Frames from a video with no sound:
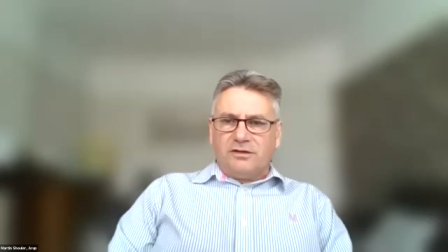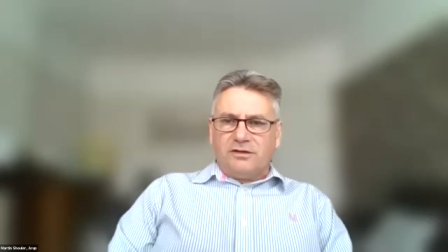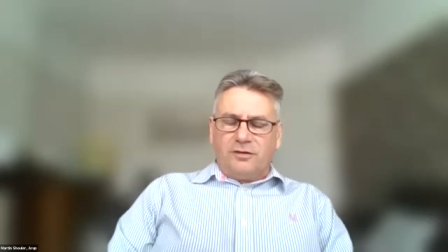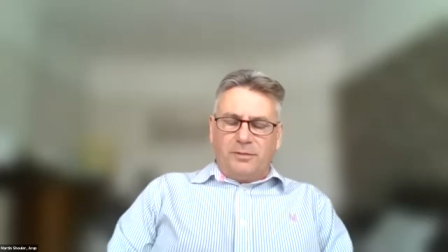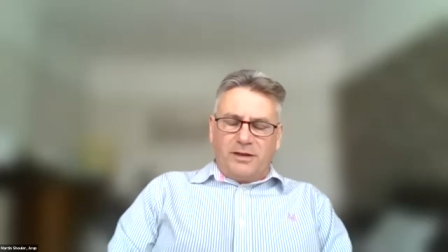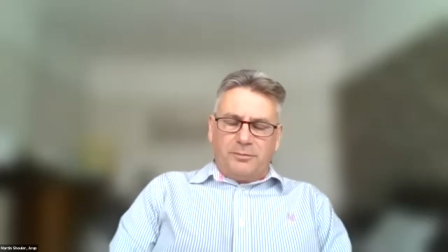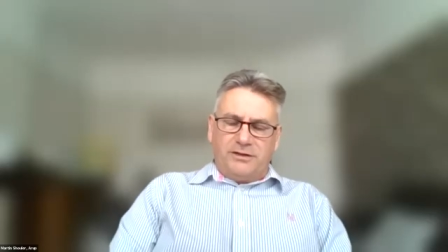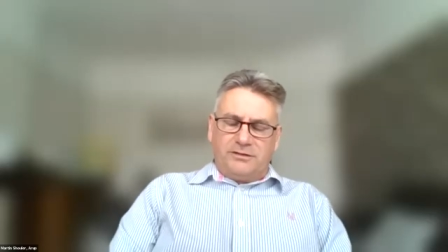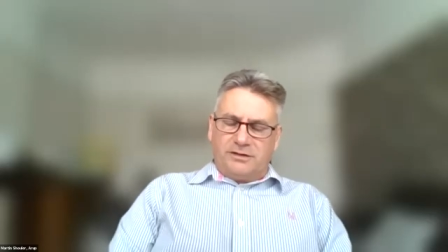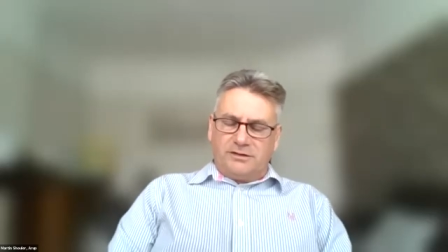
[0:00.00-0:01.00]
if, if I may,
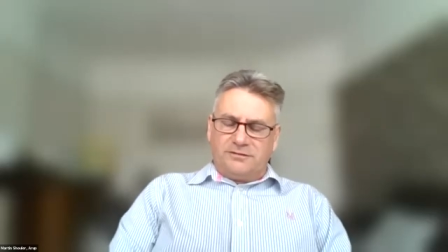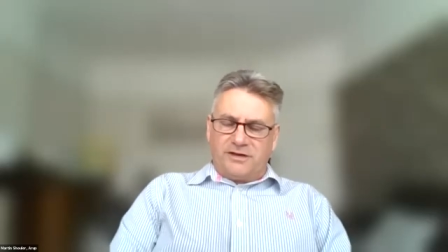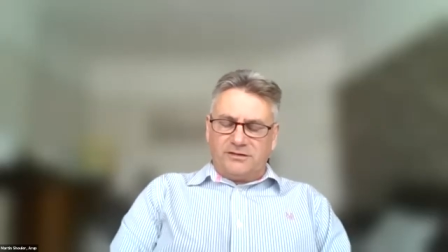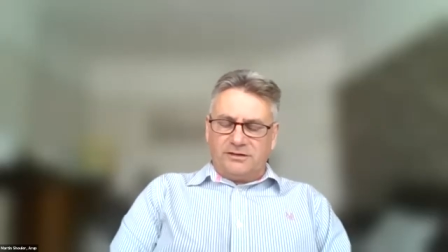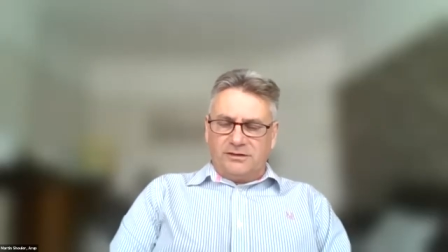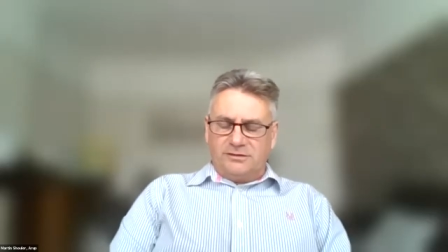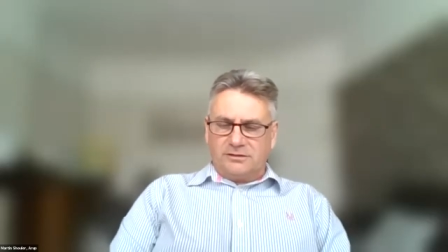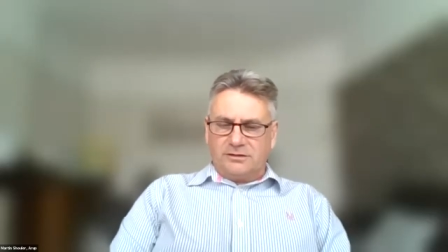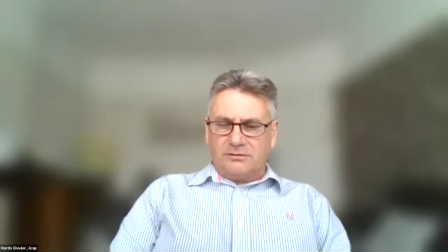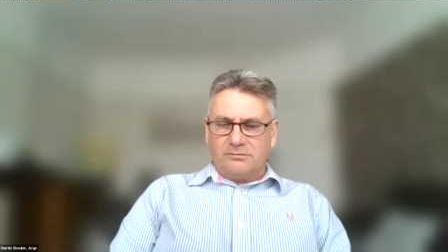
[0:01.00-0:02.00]
Peter, that's
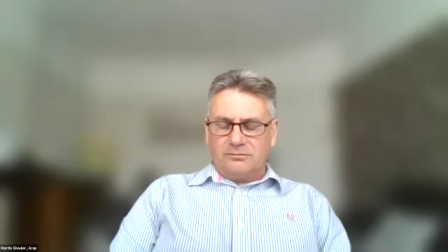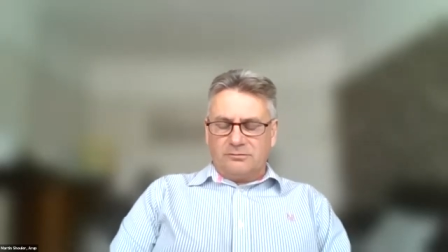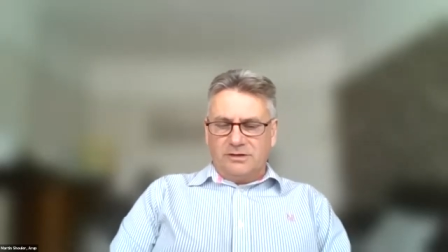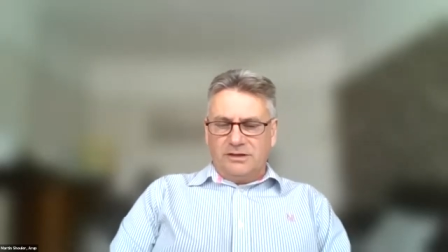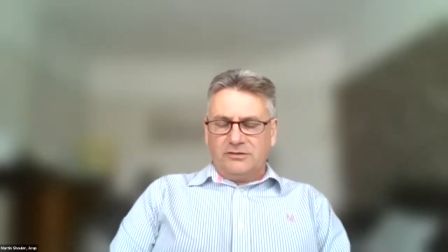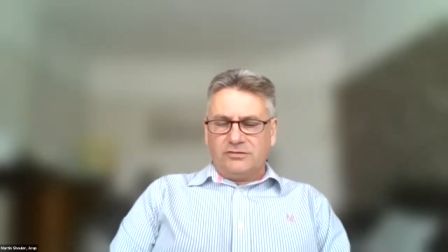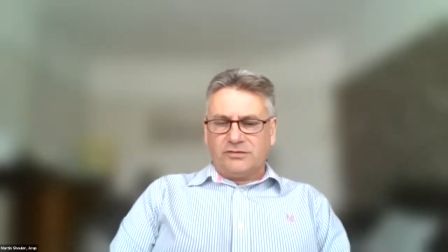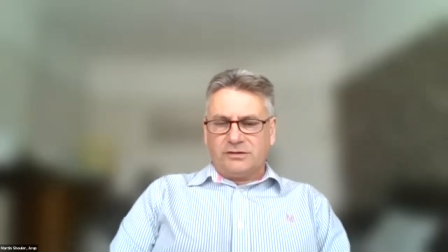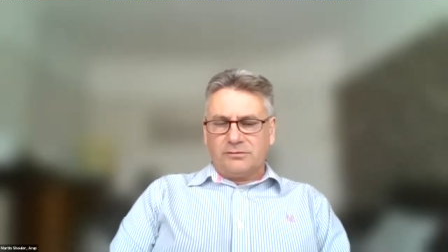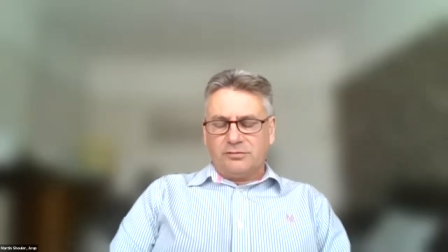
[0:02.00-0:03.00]
fascinating, uh, really
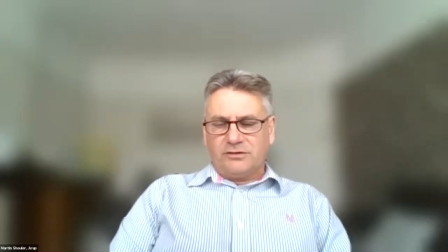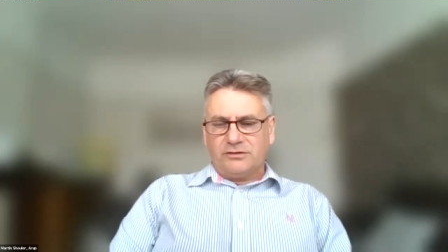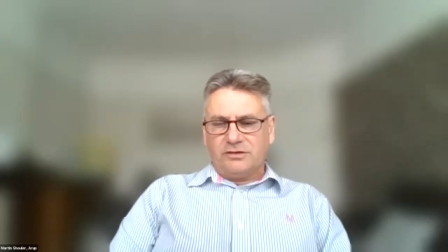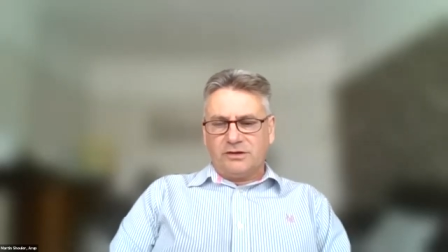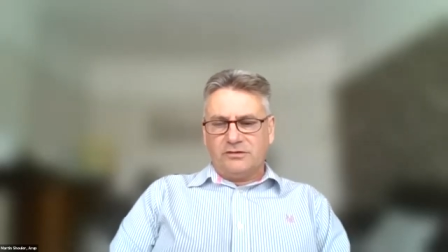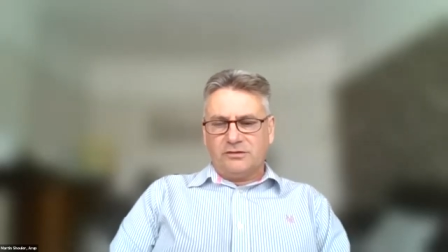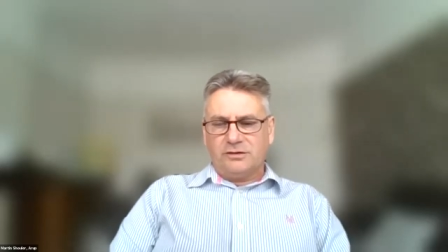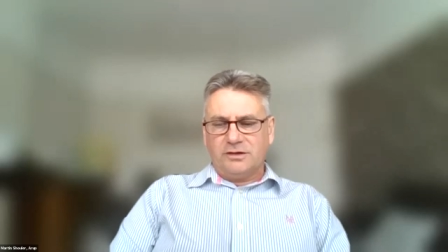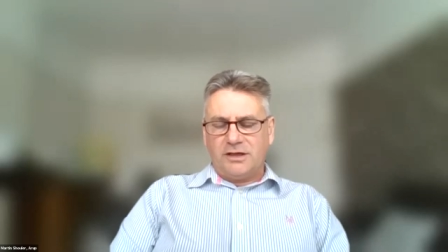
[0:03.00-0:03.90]
interesting presentation.